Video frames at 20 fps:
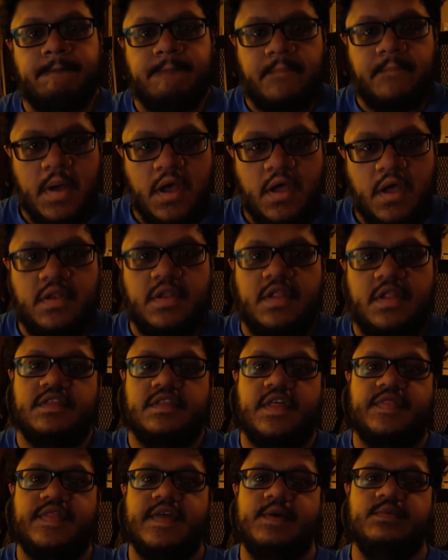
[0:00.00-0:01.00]
but
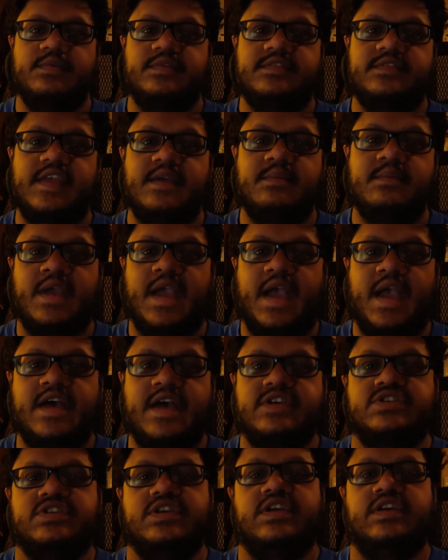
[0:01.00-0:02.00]
the thing with Steam
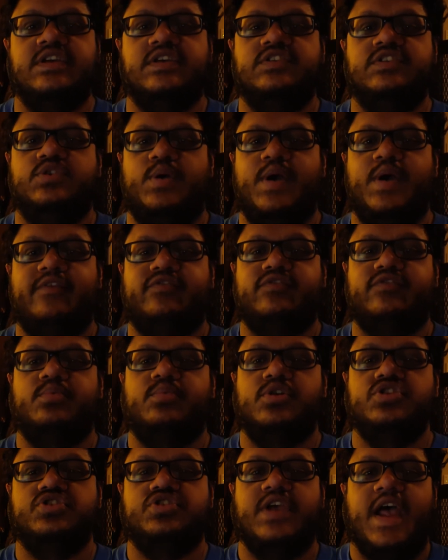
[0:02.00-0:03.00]
cache is you have to
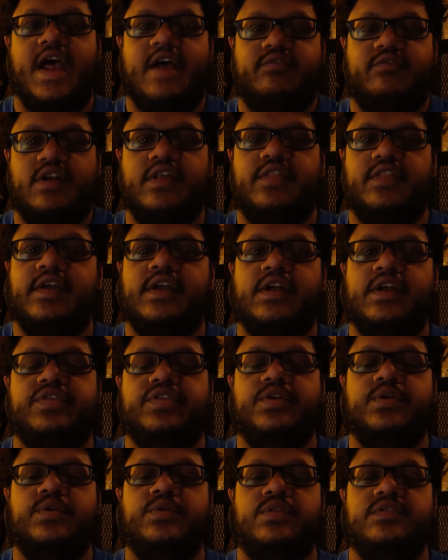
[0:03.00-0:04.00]
push everything
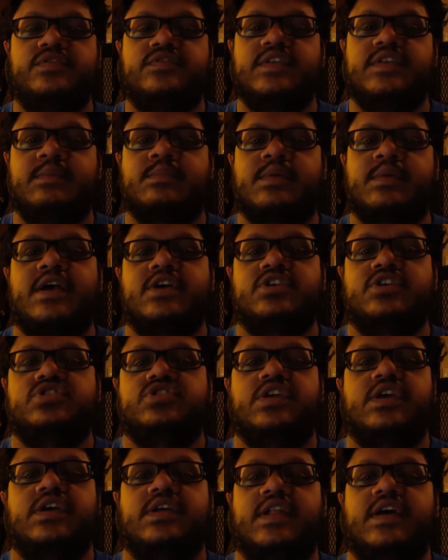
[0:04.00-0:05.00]
through the Steam cache
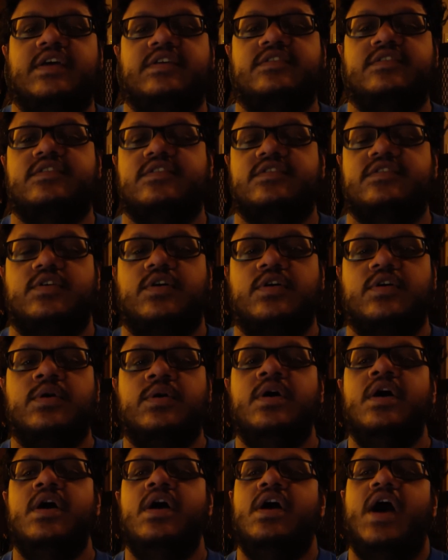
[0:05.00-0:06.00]
DNS, so
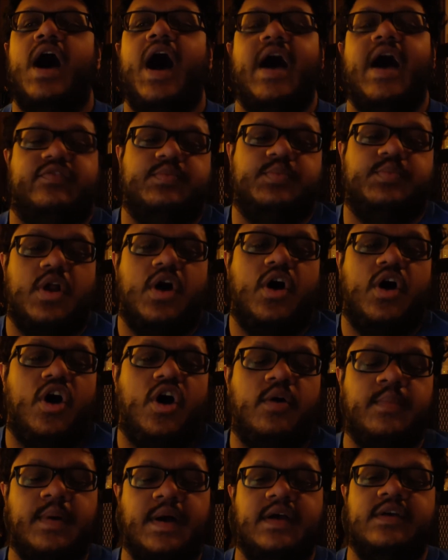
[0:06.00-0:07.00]
I have to put
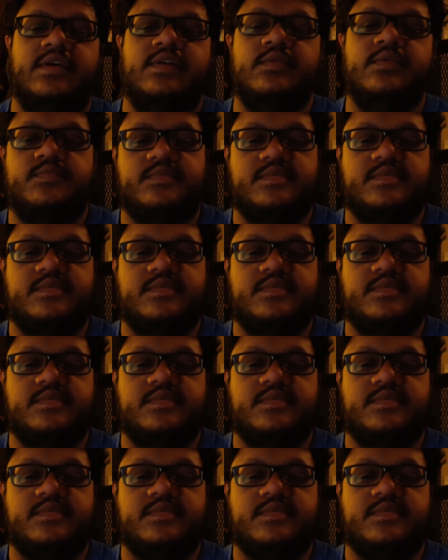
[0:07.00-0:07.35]
all my